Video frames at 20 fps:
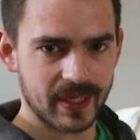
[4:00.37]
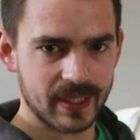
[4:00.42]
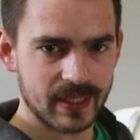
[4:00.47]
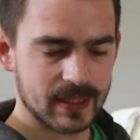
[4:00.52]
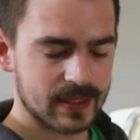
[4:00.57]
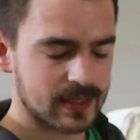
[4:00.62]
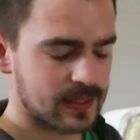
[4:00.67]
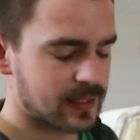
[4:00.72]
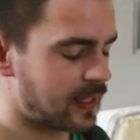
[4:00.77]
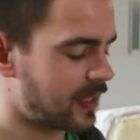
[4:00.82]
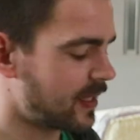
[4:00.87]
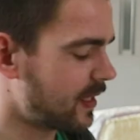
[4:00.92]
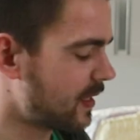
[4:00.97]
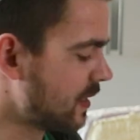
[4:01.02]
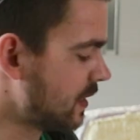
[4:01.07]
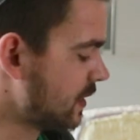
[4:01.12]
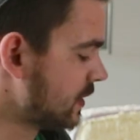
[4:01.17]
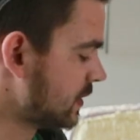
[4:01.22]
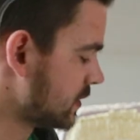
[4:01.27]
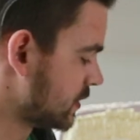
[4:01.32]
thickness
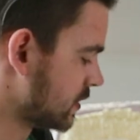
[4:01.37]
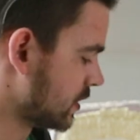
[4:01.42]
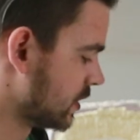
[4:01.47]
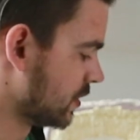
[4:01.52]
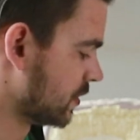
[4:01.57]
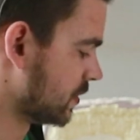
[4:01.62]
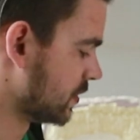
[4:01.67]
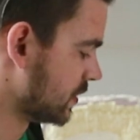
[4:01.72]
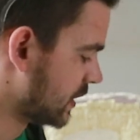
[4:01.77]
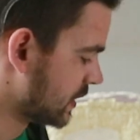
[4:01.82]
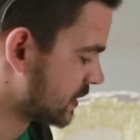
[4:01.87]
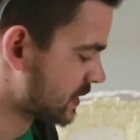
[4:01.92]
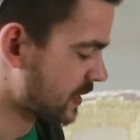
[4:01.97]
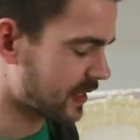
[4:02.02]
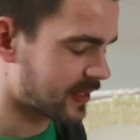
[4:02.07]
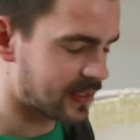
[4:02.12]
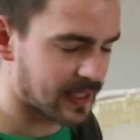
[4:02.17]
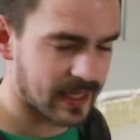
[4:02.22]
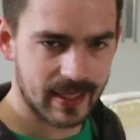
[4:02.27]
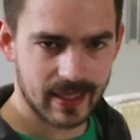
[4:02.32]
there, so it's
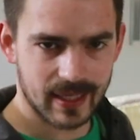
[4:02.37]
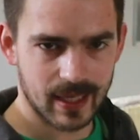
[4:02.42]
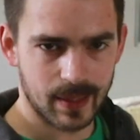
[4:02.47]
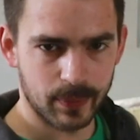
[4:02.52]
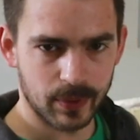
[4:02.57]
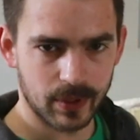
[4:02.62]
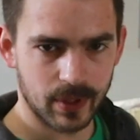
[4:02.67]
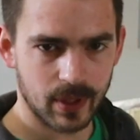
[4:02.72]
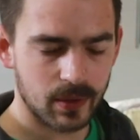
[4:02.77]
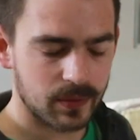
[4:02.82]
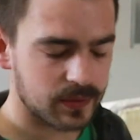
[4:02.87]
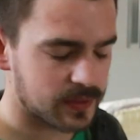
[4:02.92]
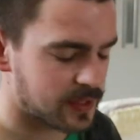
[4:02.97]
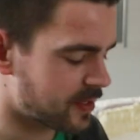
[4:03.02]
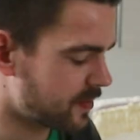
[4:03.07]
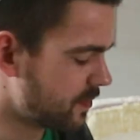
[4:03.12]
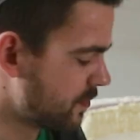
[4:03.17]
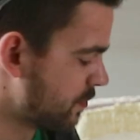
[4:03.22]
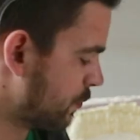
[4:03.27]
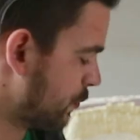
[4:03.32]
going to take a couple
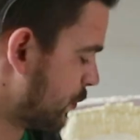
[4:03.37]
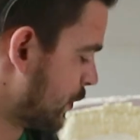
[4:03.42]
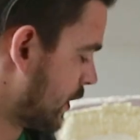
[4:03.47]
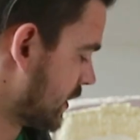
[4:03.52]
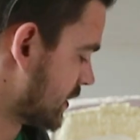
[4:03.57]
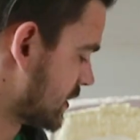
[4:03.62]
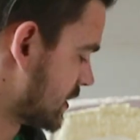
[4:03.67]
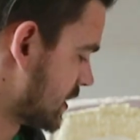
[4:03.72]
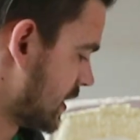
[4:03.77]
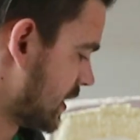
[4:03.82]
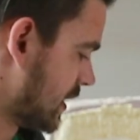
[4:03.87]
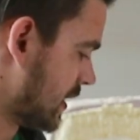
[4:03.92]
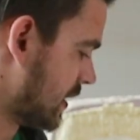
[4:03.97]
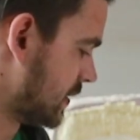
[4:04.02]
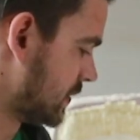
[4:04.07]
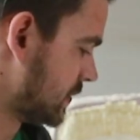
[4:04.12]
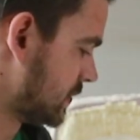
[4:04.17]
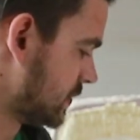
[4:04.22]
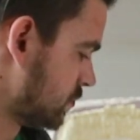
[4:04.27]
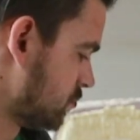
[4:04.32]
coats, but
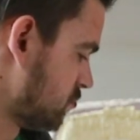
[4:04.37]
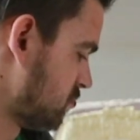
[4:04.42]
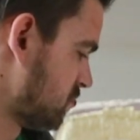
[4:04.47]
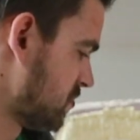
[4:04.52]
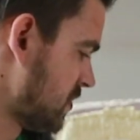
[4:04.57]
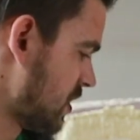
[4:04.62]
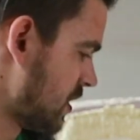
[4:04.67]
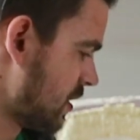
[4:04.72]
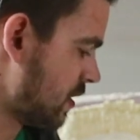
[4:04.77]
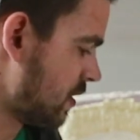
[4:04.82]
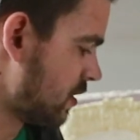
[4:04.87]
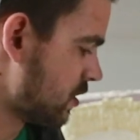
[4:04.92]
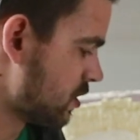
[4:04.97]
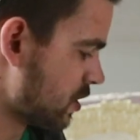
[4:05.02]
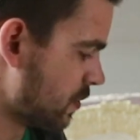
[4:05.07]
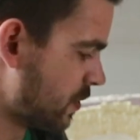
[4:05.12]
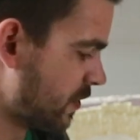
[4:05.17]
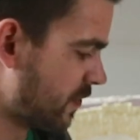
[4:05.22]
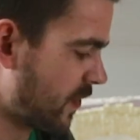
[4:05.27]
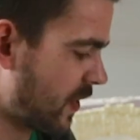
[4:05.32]

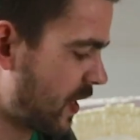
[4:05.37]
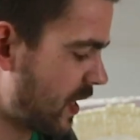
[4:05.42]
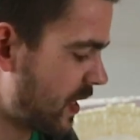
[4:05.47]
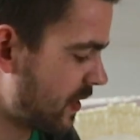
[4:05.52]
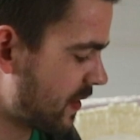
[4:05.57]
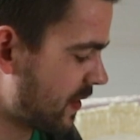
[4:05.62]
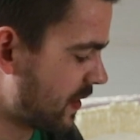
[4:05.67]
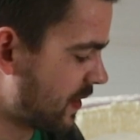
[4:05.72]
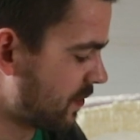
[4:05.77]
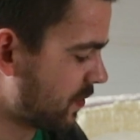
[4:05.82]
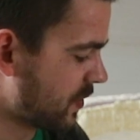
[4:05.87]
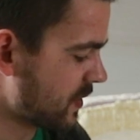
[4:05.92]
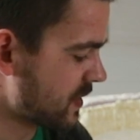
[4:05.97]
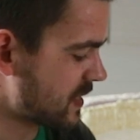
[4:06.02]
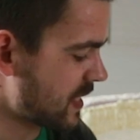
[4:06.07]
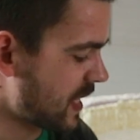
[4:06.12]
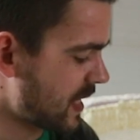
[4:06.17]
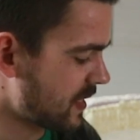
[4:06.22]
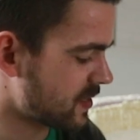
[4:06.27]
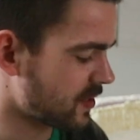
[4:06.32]
should be fine. And then
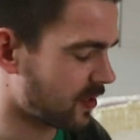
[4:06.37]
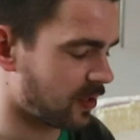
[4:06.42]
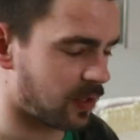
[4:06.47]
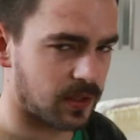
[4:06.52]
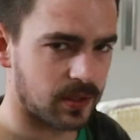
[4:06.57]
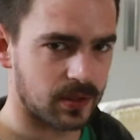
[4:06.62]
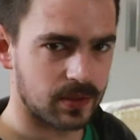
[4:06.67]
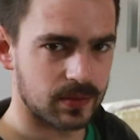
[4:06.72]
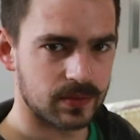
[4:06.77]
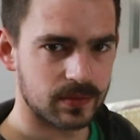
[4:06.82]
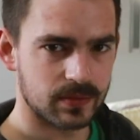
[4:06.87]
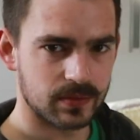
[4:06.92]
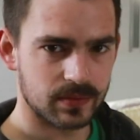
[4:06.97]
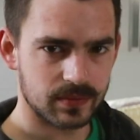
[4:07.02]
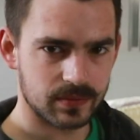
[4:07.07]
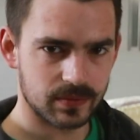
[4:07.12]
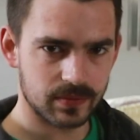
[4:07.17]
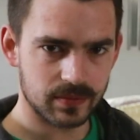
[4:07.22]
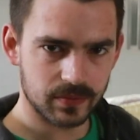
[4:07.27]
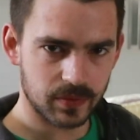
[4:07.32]
once
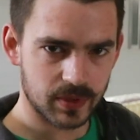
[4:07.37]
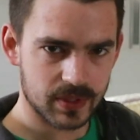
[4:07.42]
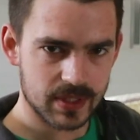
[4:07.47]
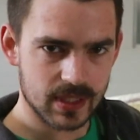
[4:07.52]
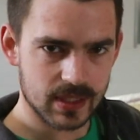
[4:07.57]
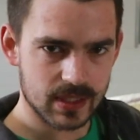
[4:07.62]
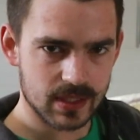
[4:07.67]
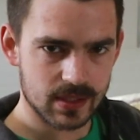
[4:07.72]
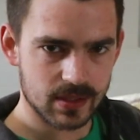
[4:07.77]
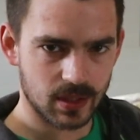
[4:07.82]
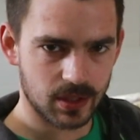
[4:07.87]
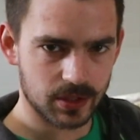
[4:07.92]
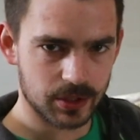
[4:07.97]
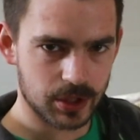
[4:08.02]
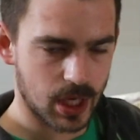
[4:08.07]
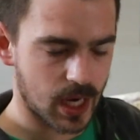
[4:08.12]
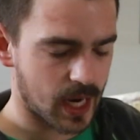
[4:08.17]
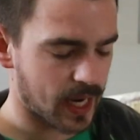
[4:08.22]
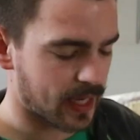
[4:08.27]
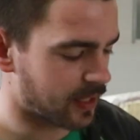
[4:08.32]
this is all
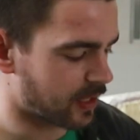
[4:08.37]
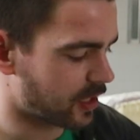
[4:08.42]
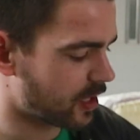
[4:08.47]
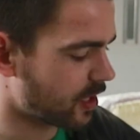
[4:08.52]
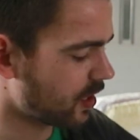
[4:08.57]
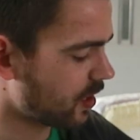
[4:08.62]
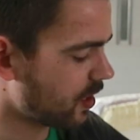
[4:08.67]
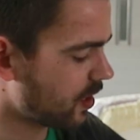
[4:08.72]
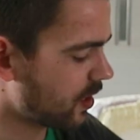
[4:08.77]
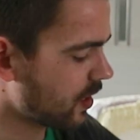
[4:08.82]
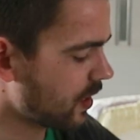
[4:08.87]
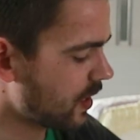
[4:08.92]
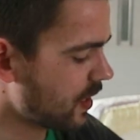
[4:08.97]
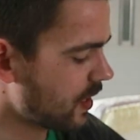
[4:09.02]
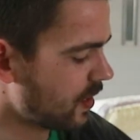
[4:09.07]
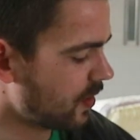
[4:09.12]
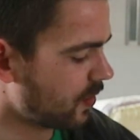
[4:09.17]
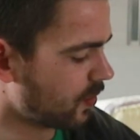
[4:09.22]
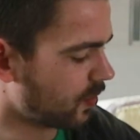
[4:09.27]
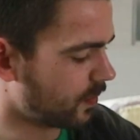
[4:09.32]
dried and cured,
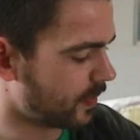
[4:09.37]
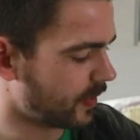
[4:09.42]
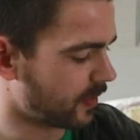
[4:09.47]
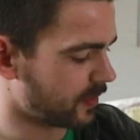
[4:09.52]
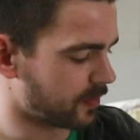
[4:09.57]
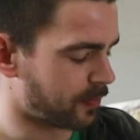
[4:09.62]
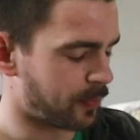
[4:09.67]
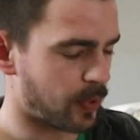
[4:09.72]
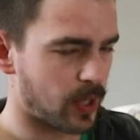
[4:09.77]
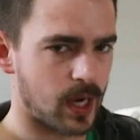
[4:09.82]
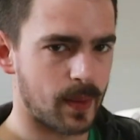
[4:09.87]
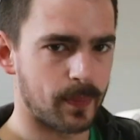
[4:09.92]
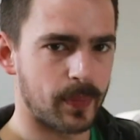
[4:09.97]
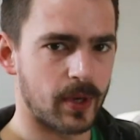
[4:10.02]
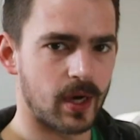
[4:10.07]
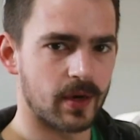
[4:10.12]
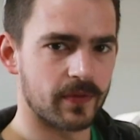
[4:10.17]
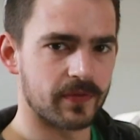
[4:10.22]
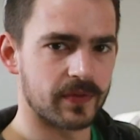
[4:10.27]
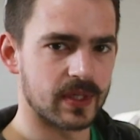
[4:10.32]
we'll be able to pop
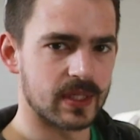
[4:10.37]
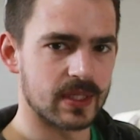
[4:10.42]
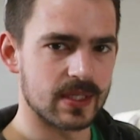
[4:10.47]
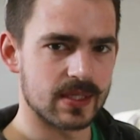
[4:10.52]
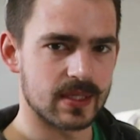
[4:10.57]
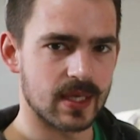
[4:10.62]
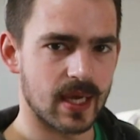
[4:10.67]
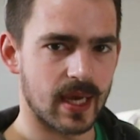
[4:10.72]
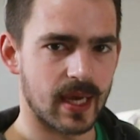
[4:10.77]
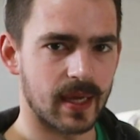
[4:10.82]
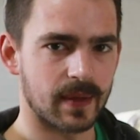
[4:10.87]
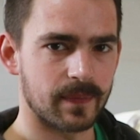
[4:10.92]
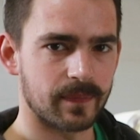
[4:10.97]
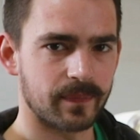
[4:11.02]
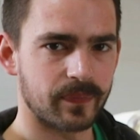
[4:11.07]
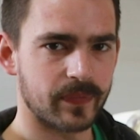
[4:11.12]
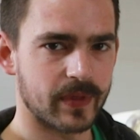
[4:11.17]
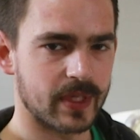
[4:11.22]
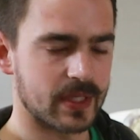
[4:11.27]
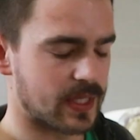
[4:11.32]
off these
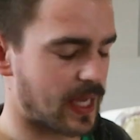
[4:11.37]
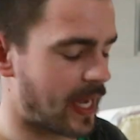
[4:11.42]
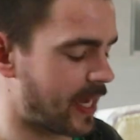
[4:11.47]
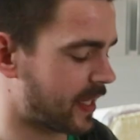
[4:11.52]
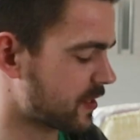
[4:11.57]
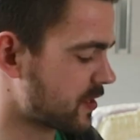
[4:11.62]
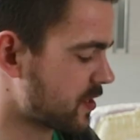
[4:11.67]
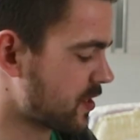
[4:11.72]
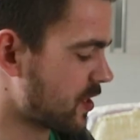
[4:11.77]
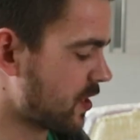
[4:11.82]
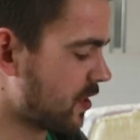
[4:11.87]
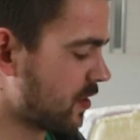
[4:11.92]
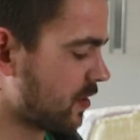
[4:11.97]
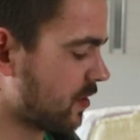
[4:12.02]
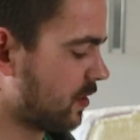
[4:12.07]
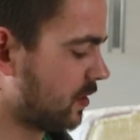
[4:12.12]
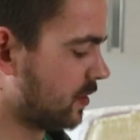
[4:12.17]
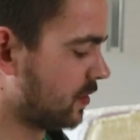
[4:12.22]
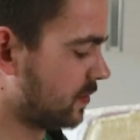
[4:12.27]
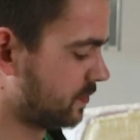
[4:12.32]

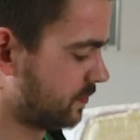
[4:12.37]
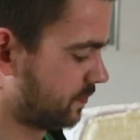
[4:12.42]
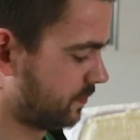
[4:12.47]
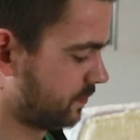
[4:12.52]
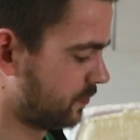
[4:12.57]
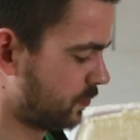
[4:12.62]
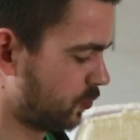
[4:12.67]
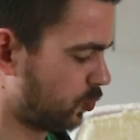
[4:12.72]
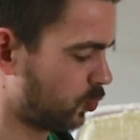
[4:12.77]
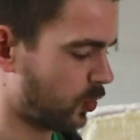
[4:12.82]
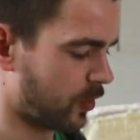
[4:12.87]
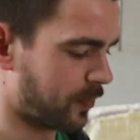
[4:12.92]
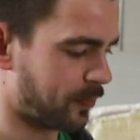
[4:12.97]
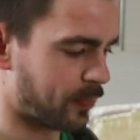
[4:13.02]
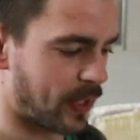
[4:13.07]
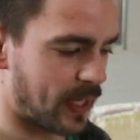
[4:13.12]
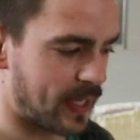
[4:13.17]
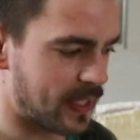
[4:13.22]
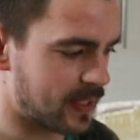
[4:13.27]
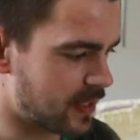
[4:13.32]
external
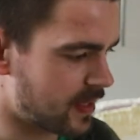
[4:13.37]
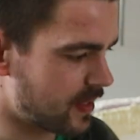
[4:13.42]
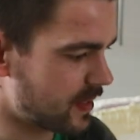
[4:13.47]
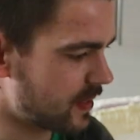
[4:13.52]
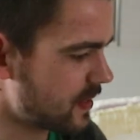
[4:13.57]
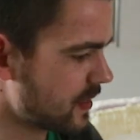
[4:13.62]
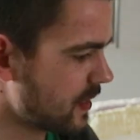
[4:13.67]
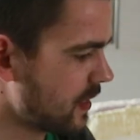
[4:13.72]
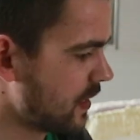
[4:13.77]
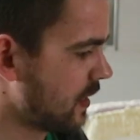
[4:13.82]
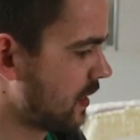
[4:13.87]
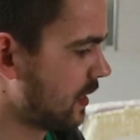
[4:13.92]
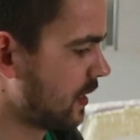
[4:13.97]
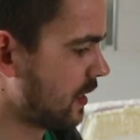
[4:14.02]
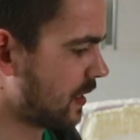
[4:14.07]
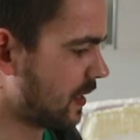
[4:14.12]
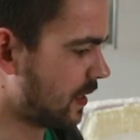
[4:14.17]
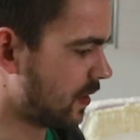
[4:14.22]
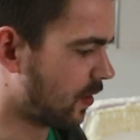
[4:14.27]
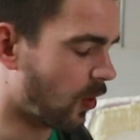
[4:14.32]
wood braces,
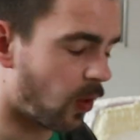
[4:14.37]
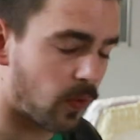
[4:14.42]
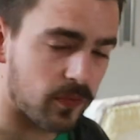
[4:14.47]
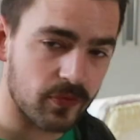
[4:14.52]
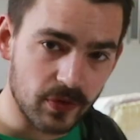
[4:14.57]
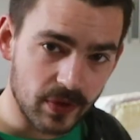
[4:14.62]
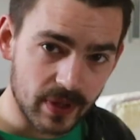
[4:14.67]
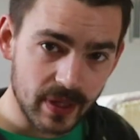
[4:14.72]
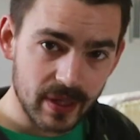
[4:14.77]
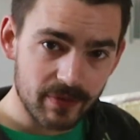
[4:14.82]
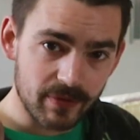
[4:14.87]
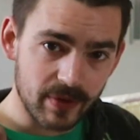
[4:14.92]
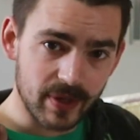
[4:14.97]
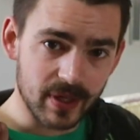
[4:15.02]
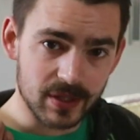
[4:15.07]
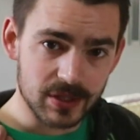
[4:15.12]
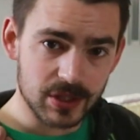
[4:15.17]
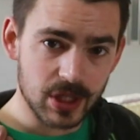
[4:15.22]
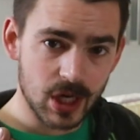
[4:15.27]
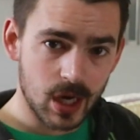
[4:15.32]
and hopefully,
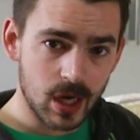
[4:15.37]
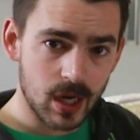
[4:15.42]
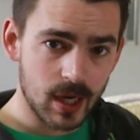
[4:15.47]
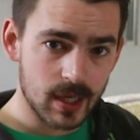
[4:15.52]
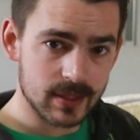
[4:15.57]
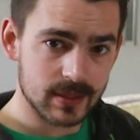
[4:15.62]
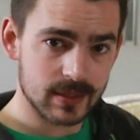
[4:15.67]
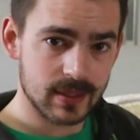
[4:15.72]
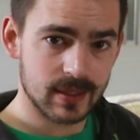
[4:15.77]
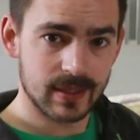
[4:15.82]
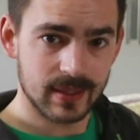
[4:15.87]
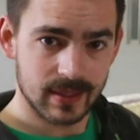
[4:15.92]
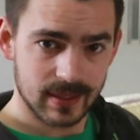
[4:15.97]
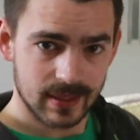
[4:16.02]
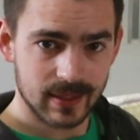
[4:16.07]
fingers crossed,